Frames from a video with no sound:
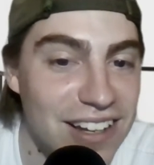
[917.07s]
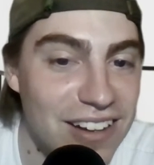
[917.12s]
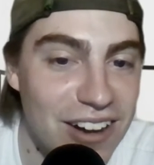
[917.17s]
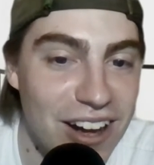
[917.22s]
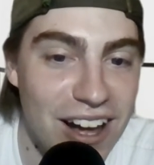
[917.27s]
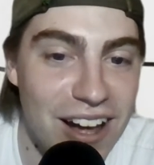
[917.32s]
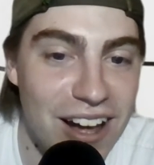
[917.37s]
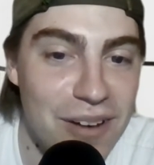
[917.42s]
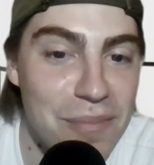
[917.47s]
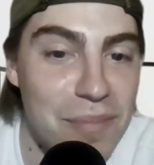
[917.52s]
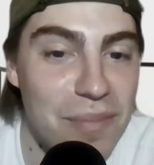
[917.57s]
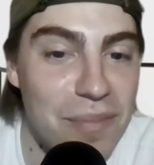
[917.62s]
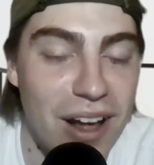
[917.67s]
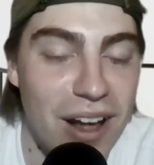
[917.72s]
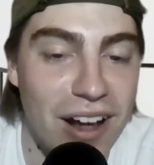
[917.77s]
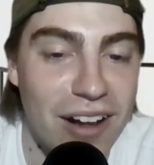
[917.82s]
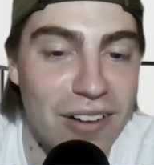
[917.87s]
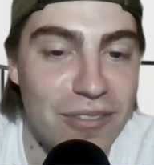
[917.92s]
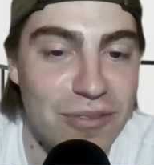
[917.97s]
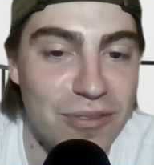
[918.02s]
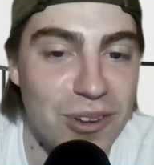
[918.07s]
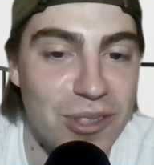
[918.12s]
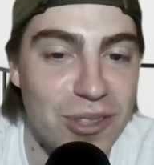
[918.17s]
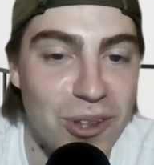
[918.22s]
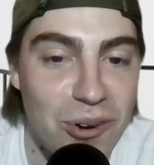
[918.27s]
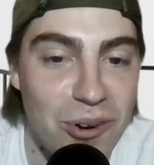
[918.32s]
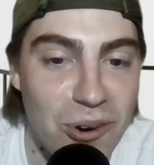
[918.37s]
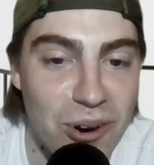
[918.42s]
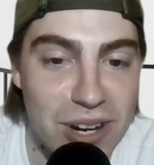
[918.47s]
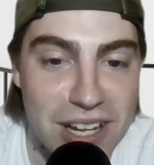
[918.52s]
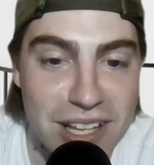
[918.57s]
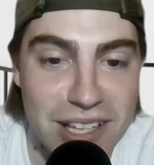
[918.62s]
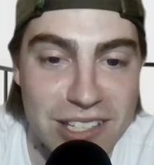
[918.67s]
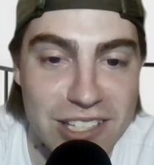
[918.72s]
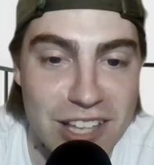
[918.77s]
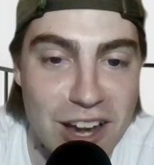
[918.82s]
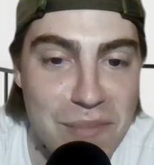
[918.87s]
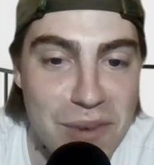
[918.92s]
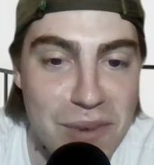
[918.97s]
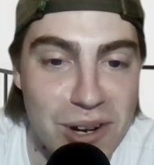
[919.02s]
for the Hornet
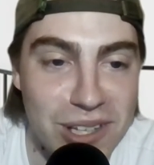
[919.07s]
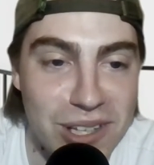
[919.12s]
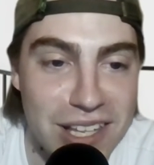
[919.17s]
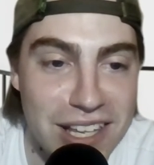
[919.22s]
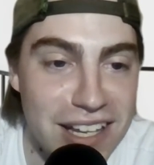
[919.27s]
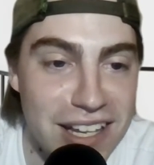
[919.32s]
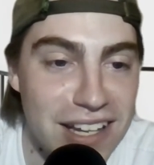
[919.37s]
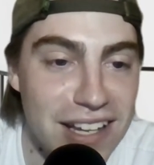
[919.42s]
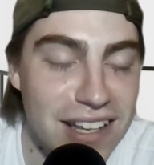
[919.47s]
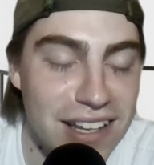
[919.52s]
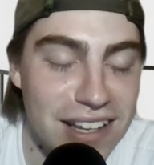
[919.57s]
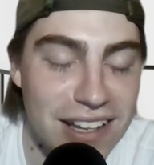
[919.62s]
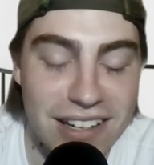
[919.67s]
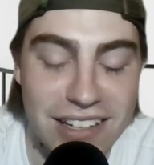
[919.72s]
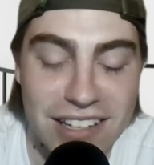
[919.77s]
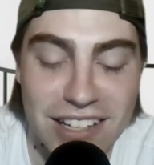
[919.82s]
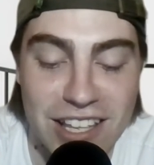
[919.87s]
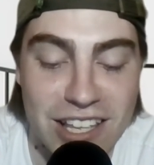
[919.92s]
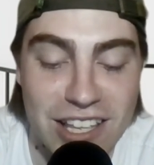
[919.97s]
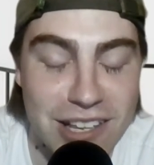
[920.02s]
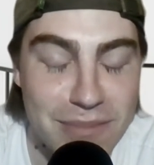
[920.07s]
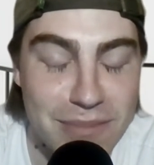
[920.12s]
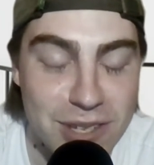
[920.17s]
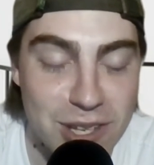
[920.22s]
summer league team.